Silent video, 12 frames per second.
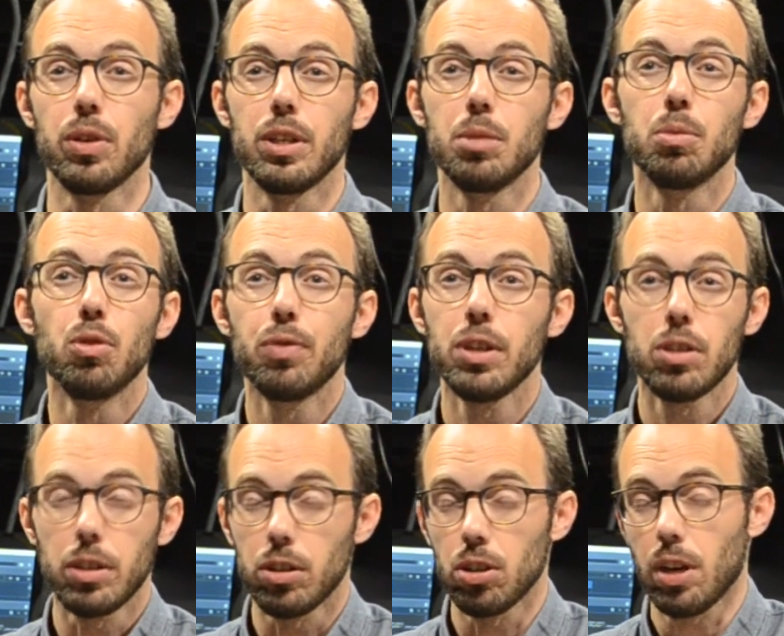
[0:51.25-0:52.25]
And these movies,
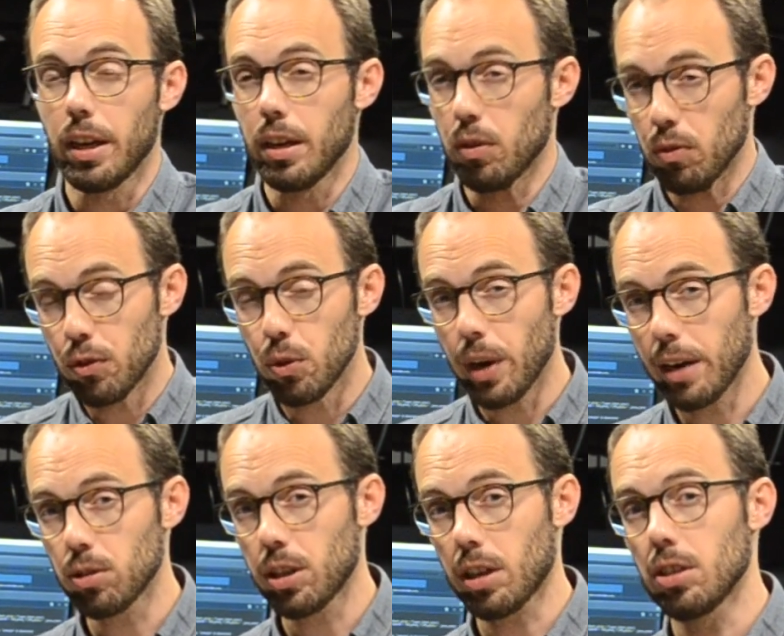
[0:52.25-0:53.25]
they're just like a few
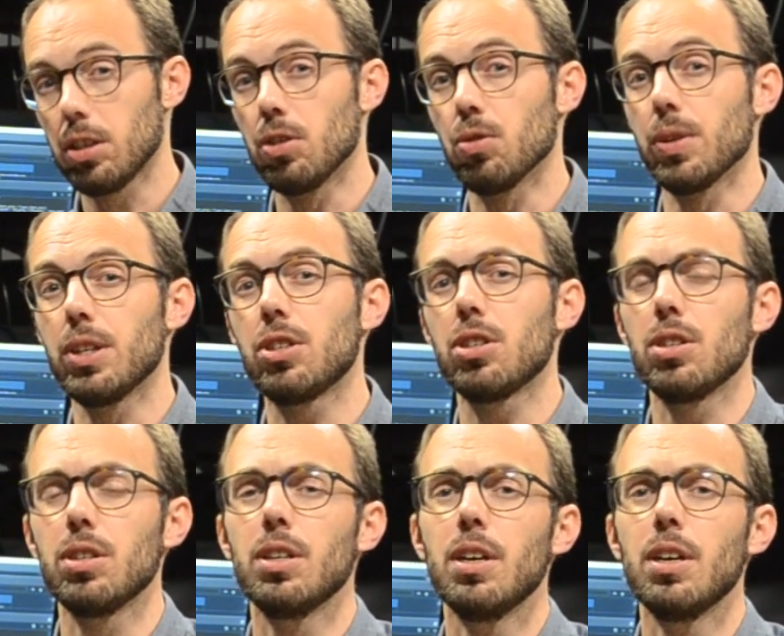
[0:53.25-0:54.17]
nanoseconds in duration,